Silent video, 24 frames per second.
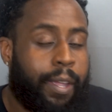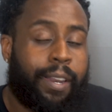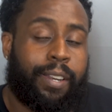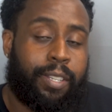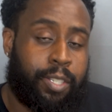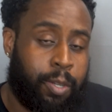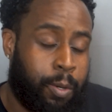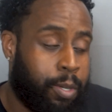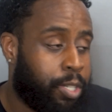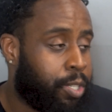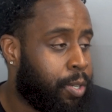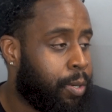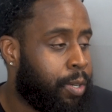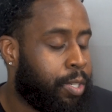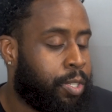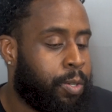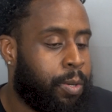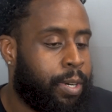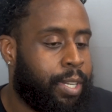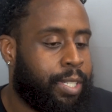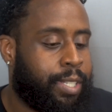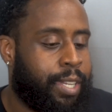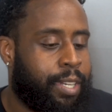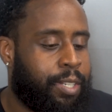To
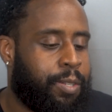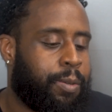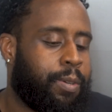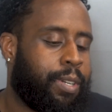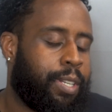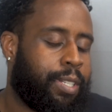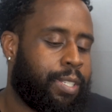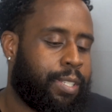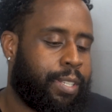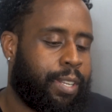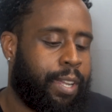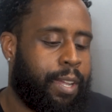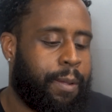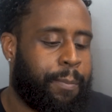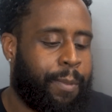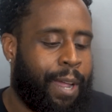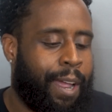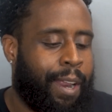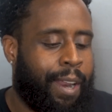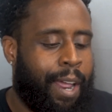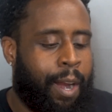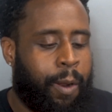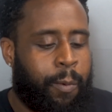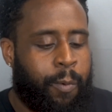an extent,
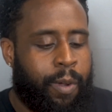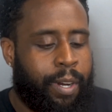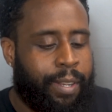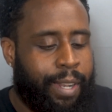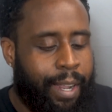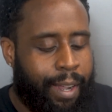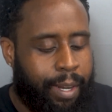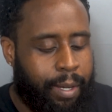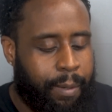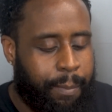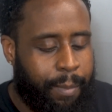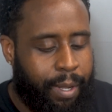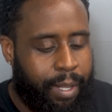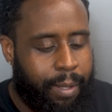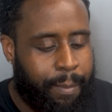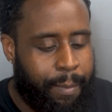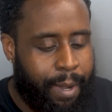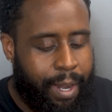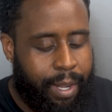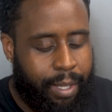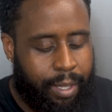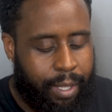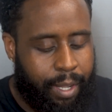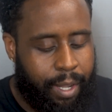but I don't want that to be the
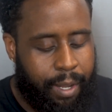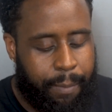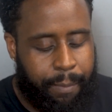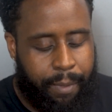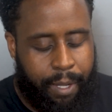main thing.